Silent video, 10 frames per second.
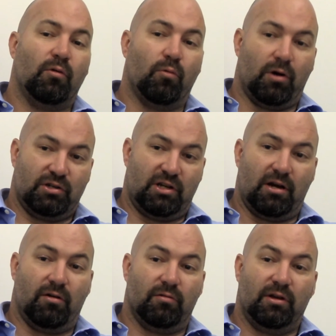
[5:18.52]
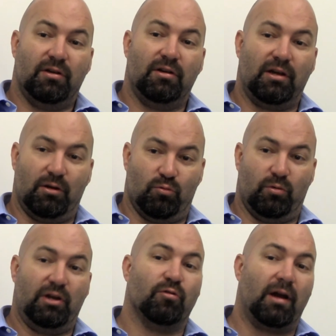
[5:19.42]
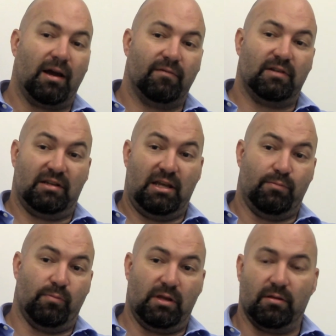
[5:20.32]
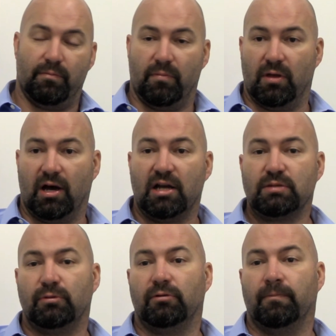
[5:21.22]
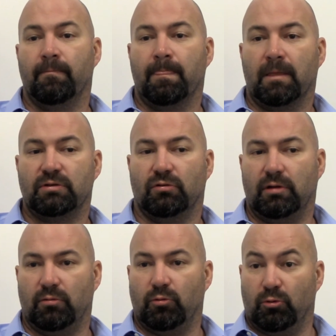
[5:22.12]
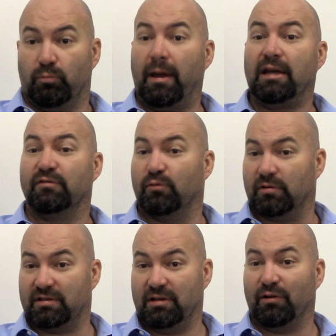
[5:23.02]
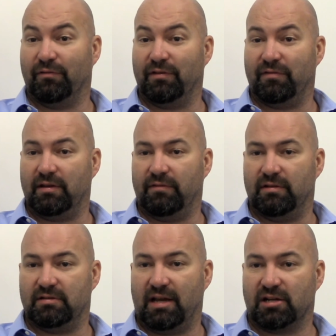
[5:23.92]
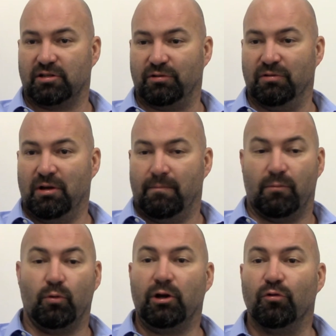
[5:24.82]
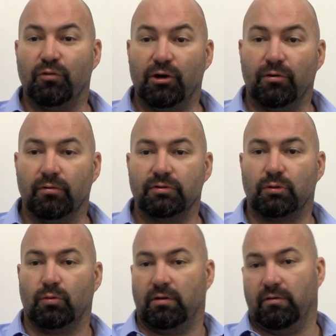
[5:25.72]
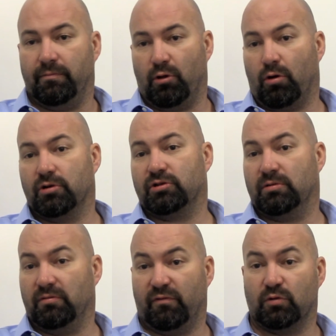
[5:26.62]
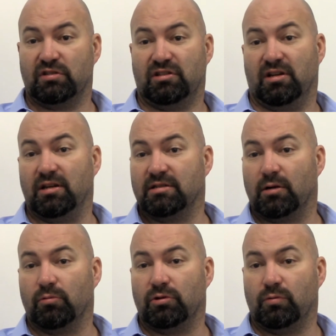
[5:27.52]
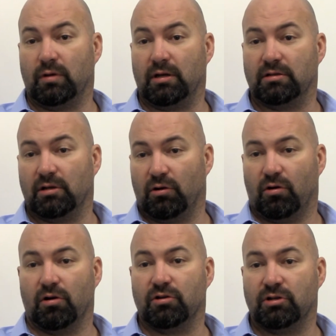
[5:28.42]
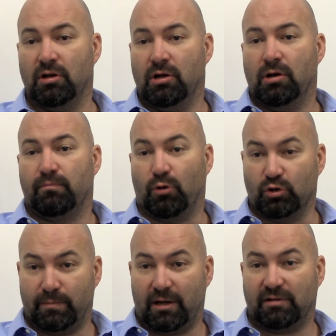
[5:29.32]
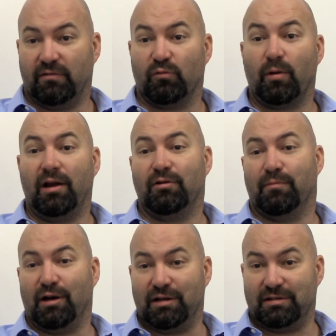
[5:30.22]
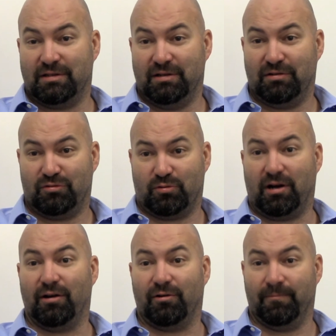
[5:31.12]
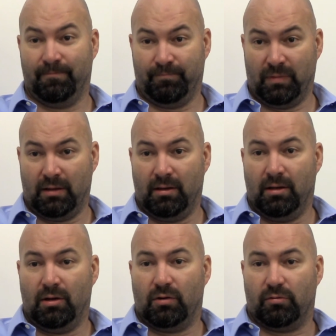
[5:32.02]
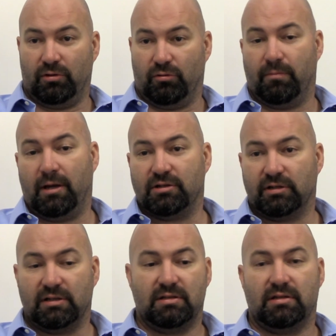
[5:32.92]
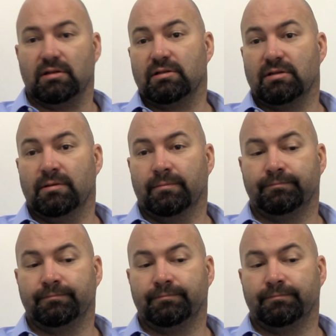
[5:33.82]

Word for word: wash out, and regraft and keep them in the, the hospital. So it, it, pays for itself if, it, if it's actually, but we don't know. So one of the large first studies that we're doing is a large prospective randomized trial where, you know, the patient consents